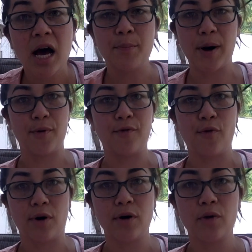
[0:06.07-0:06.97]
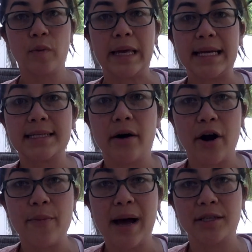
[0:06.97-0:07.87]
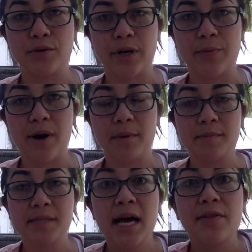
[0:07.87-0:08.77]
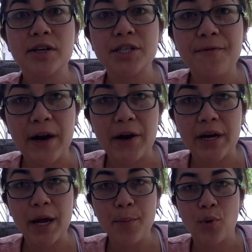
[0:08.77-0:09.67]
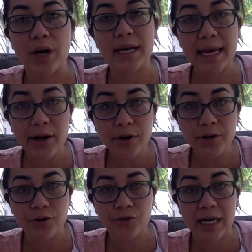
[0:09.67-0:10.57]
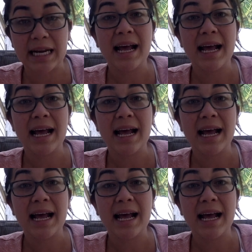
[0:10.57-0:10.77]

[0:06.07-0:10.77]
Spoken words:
But before we get to our math story problems, there's a very important character trait